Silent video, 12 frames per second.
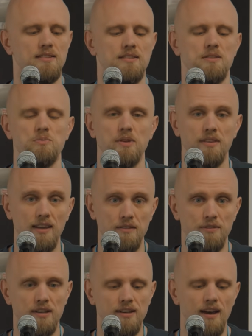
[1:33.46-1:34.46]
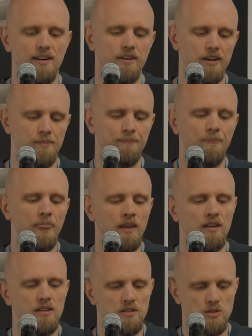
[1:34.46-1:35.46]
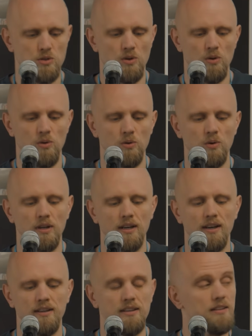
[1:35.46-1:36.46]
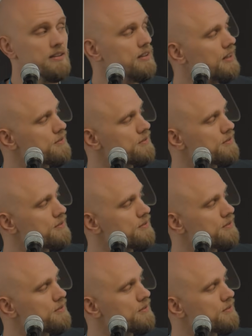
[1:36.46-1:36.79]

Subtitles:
is with a Venn diagram. So in the